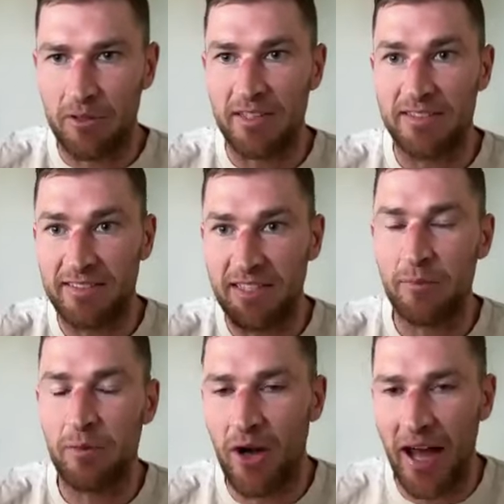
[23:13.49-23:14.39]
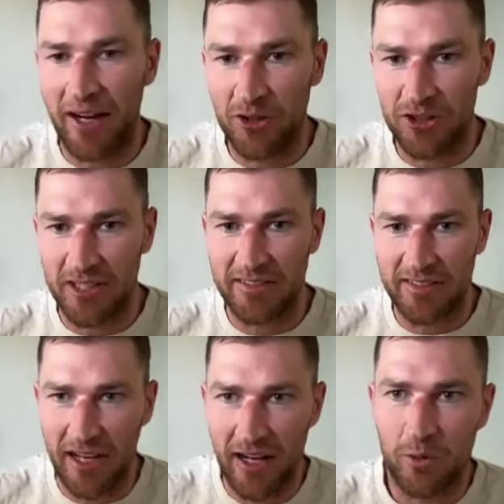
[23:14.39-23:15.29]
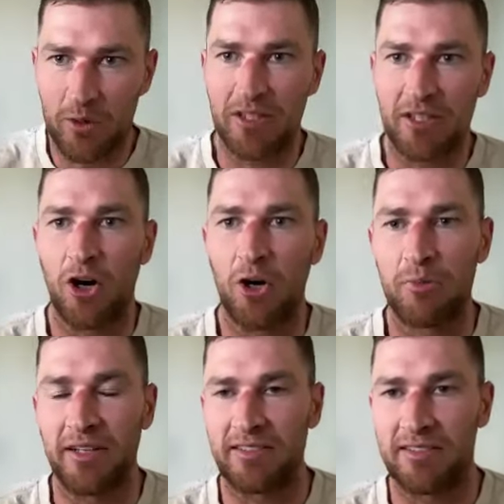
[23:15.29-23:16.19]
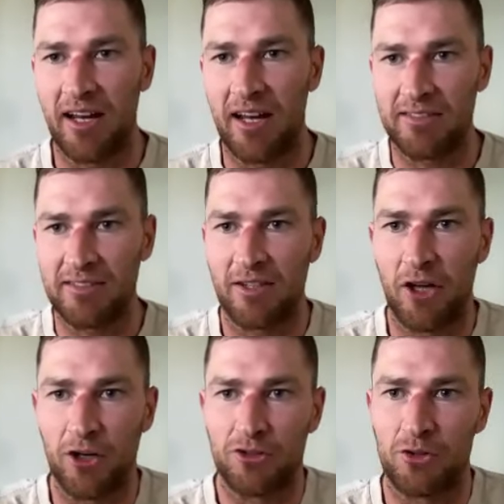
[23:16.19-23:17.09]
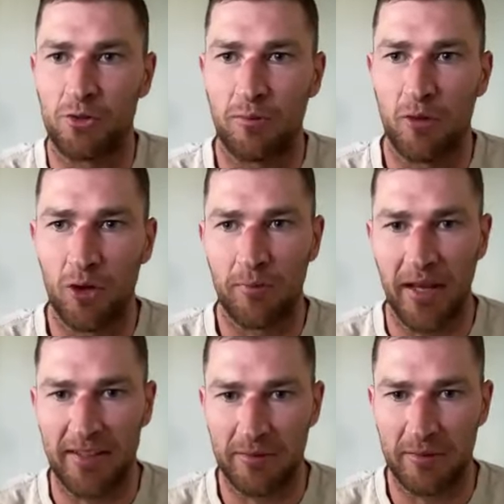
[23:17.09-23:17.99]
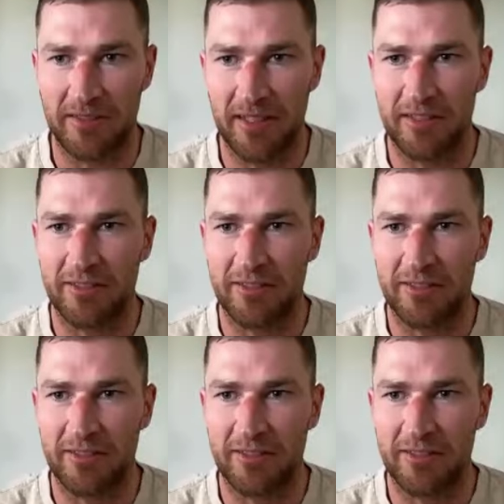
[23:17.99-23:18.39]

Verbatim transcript: placebo analgesia with the cold presser task than those who were more pessimistic.